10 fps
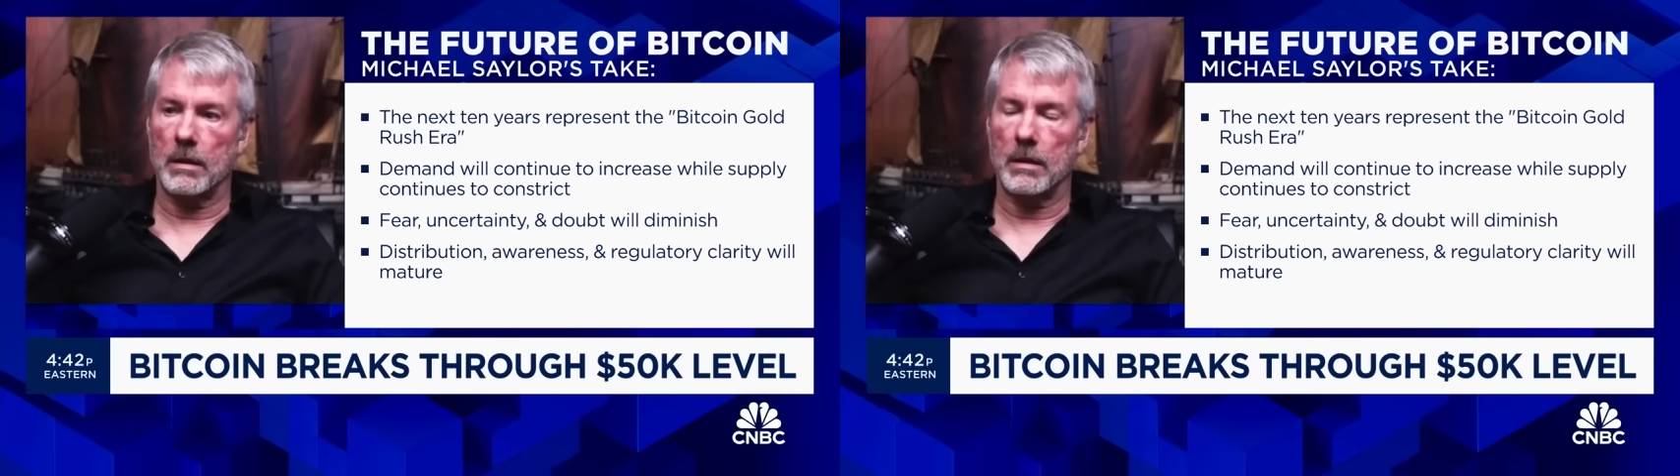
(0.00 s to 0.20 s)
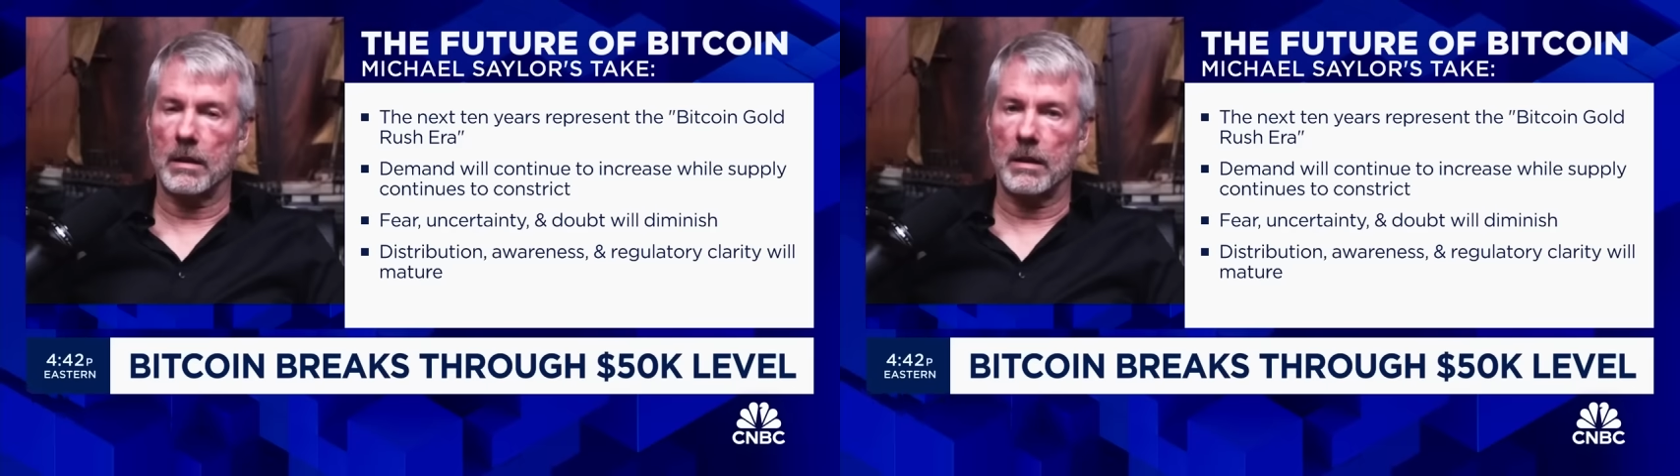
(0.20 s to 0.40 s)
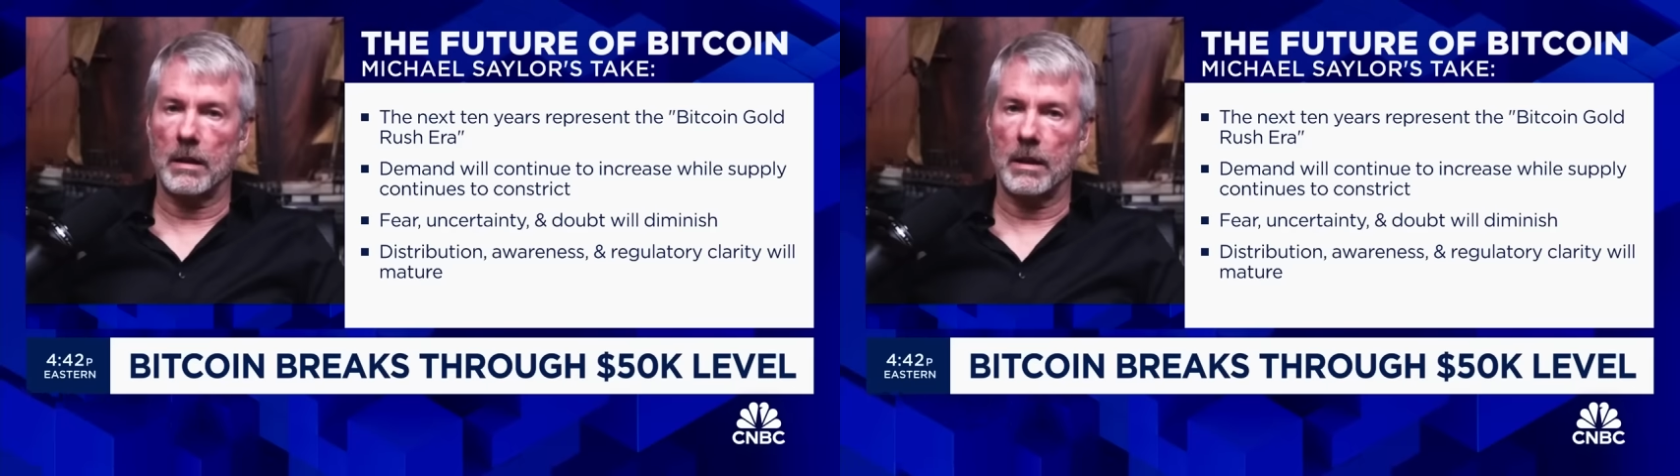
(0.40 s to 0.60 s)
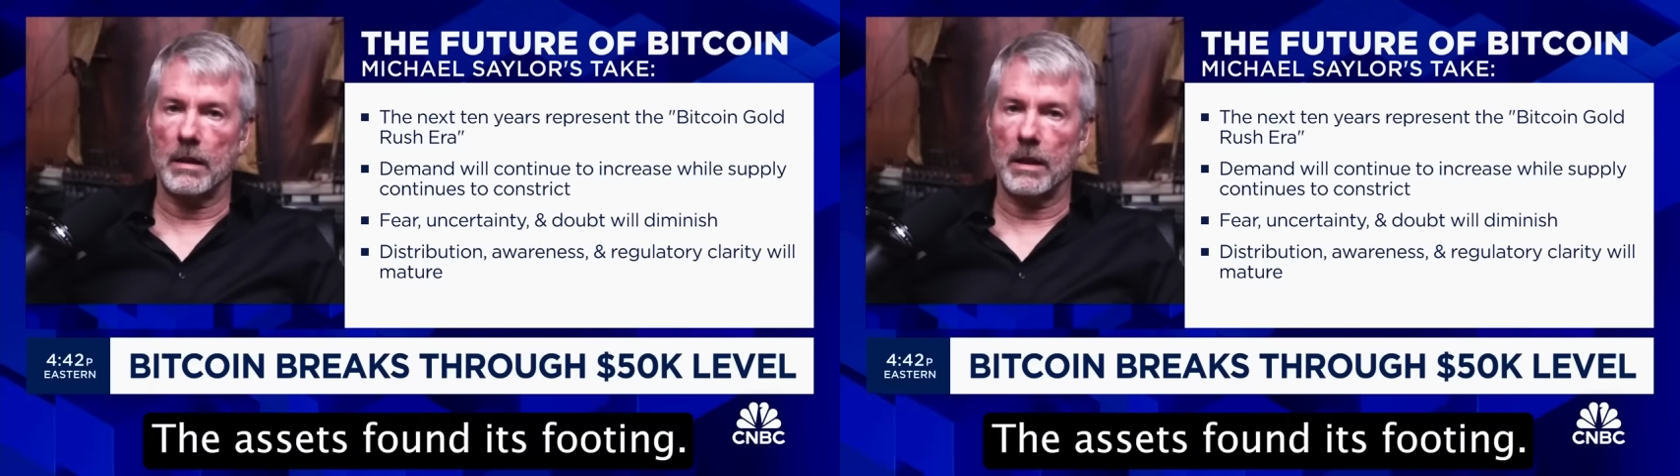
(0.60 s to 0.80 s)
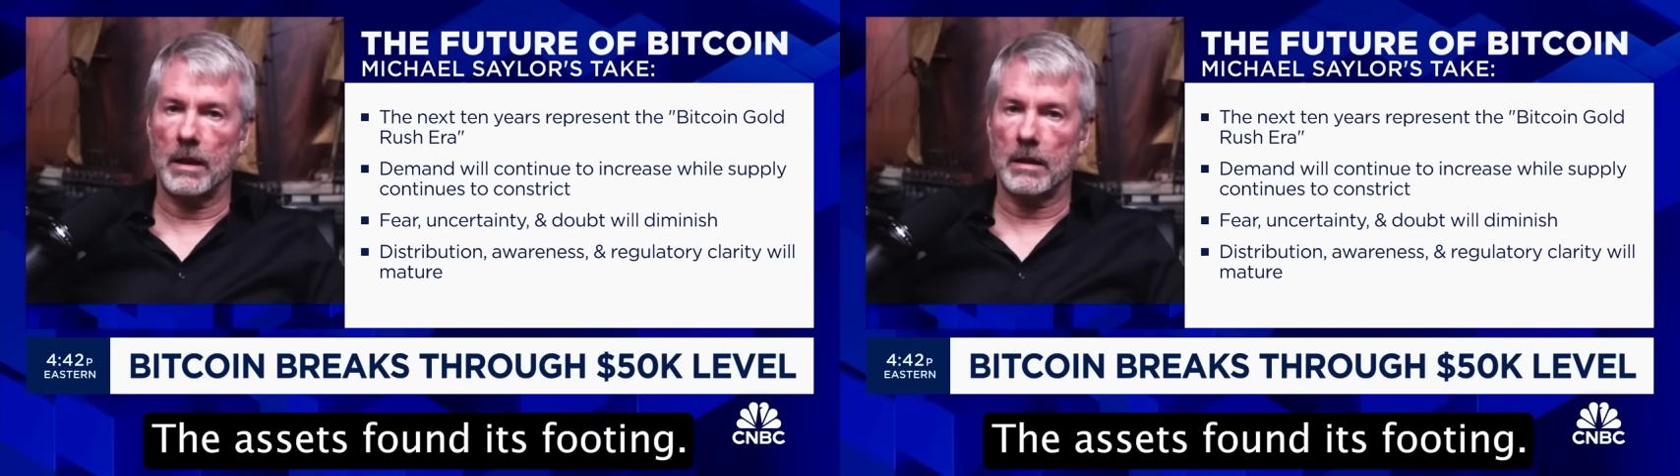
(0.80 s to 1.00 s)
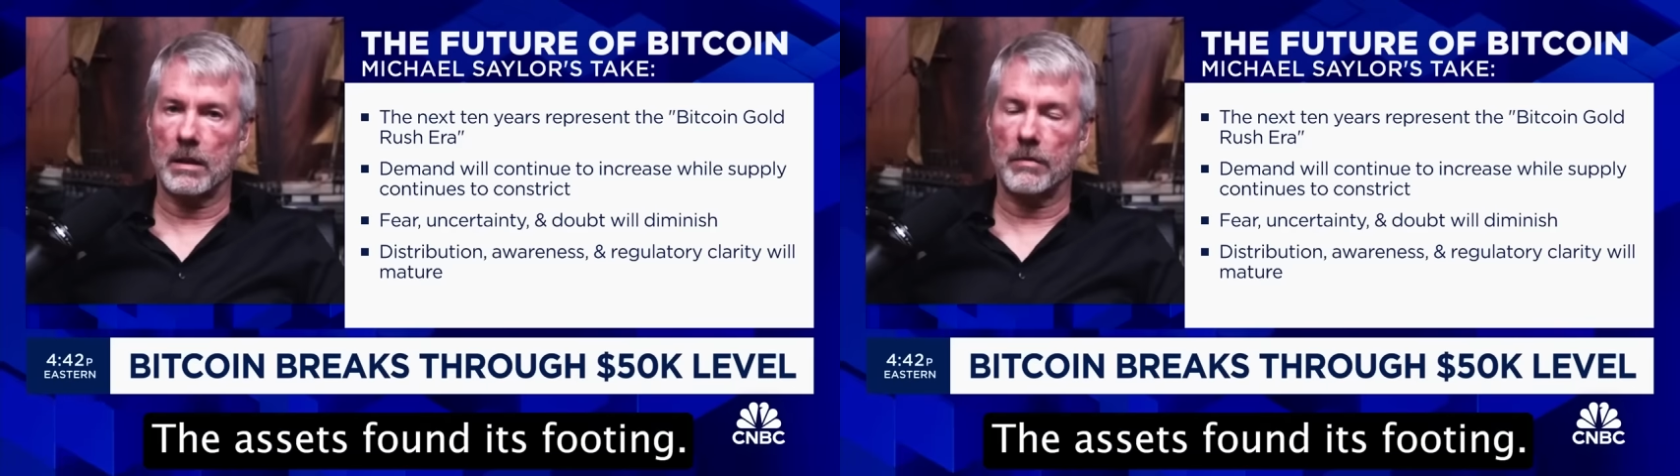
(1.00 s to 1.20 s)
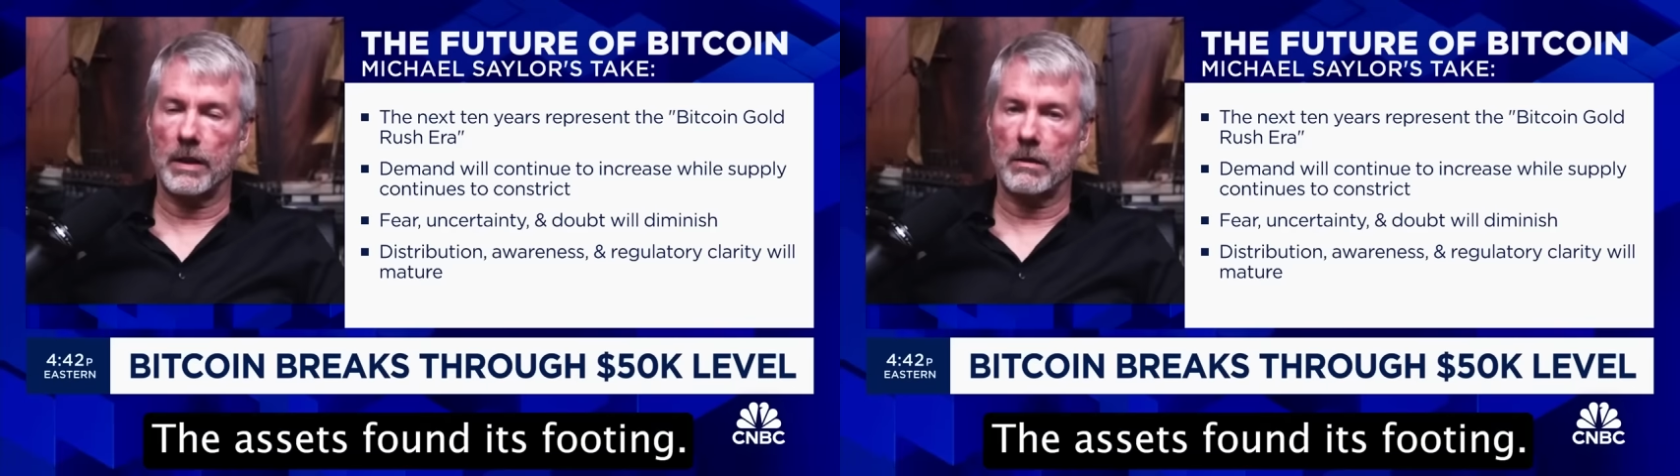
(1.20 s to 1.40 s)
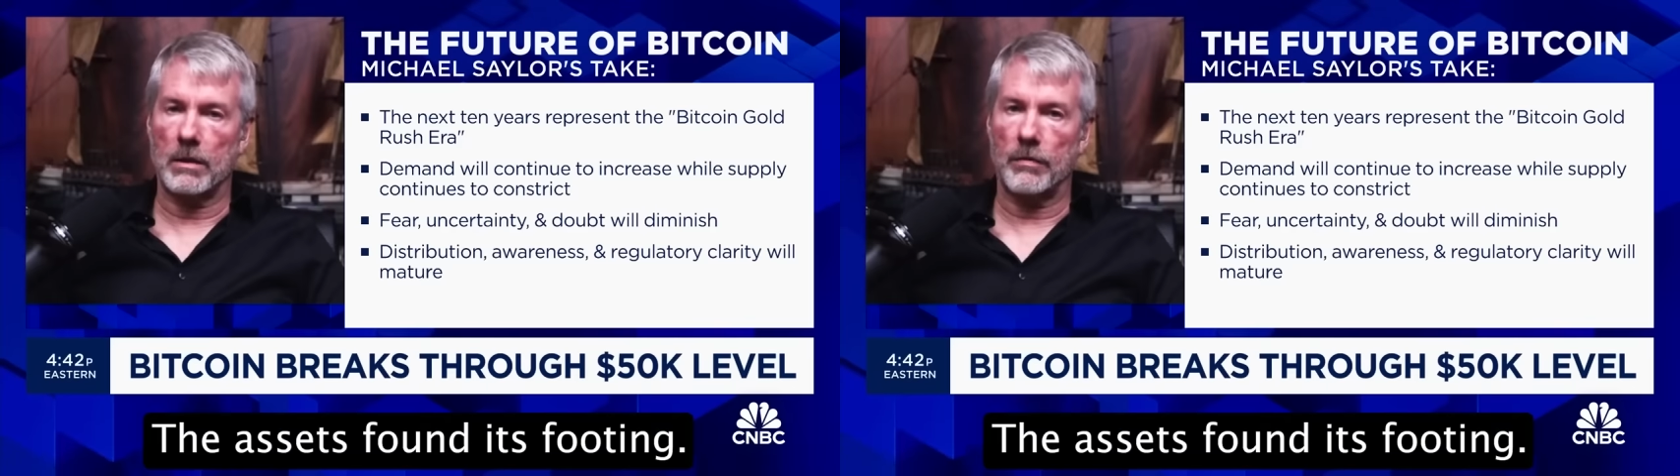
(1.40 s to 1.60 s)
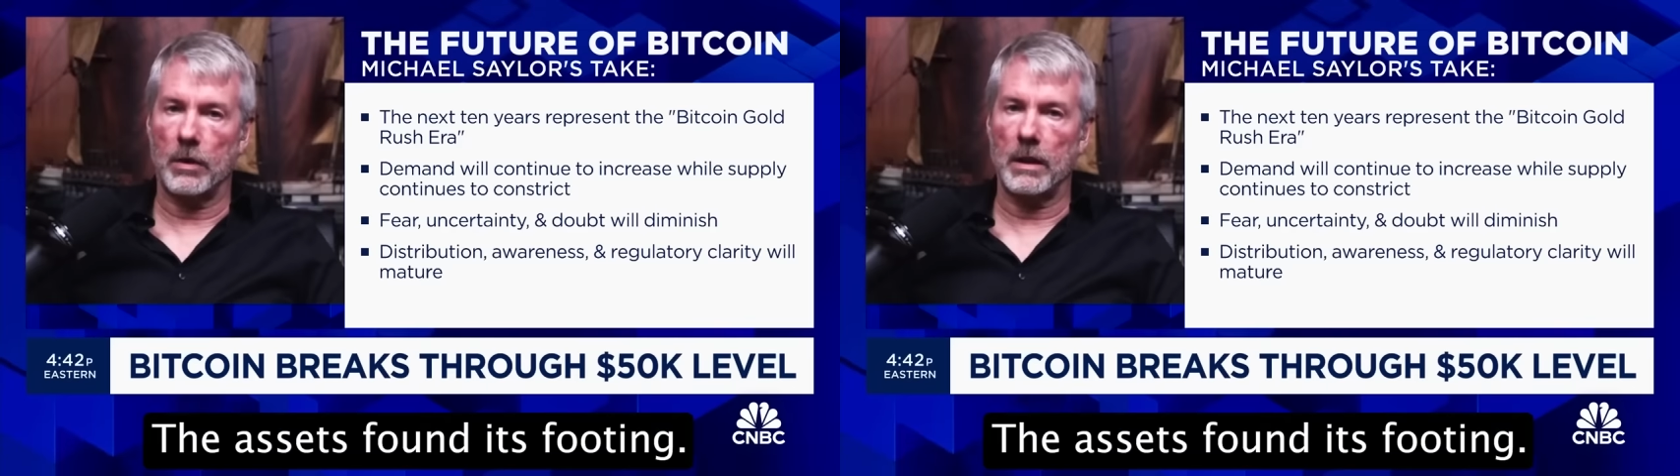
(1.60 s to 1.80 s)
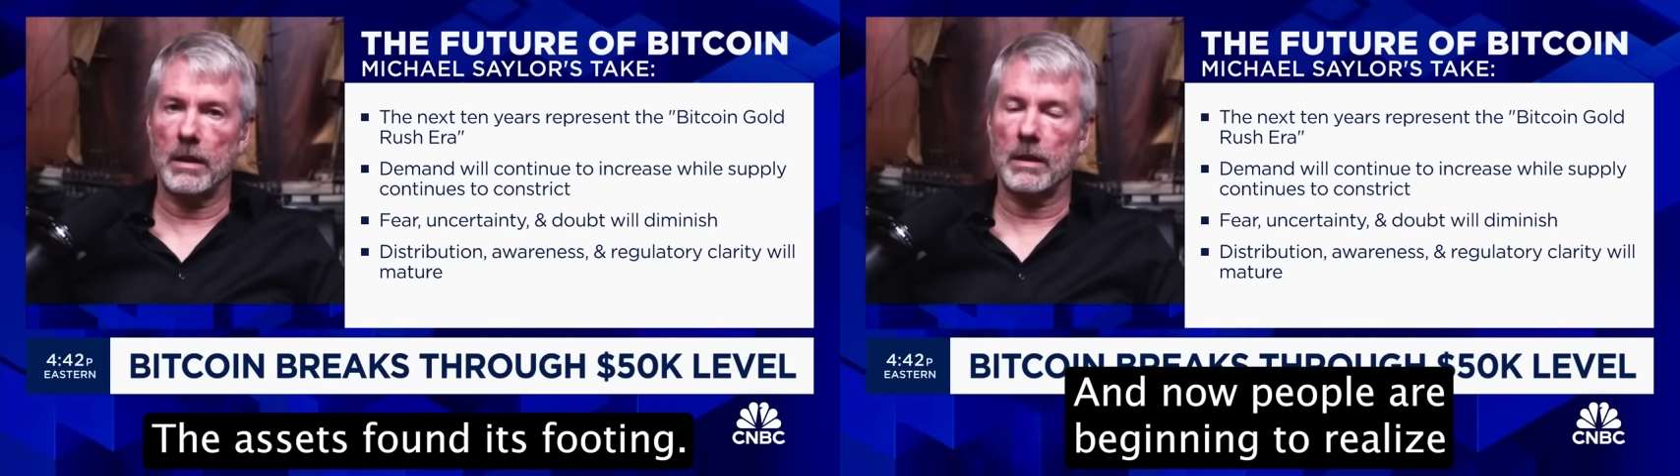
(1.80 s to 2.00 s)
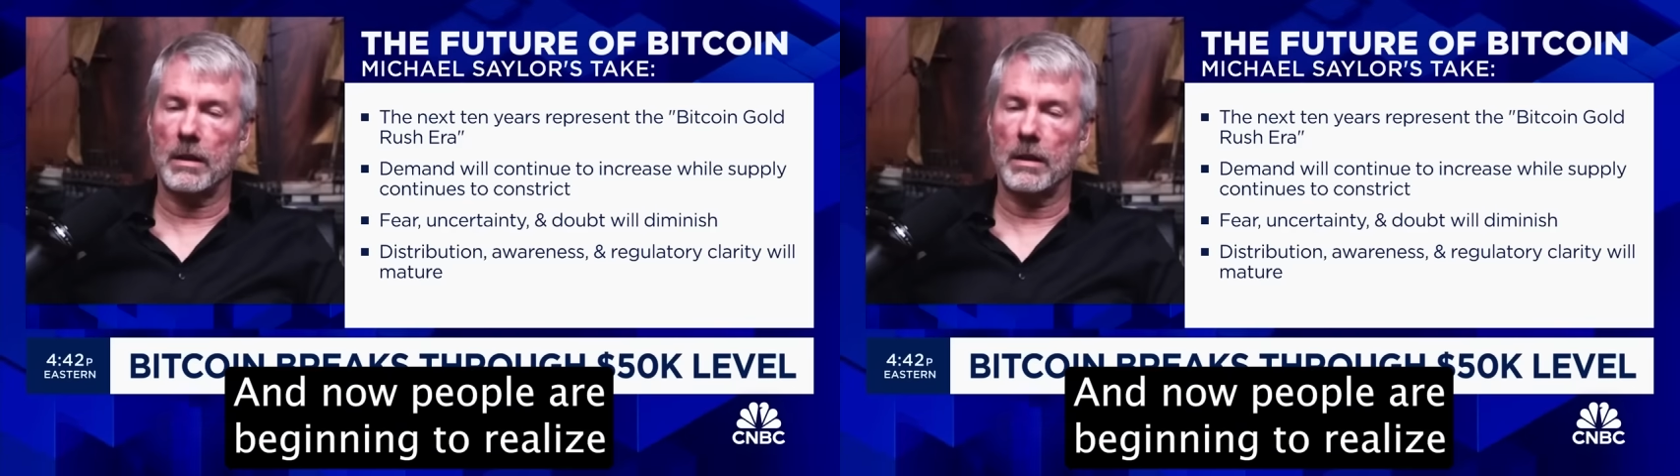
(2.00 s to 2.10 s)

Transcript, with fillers: the uh, the assets found its footing,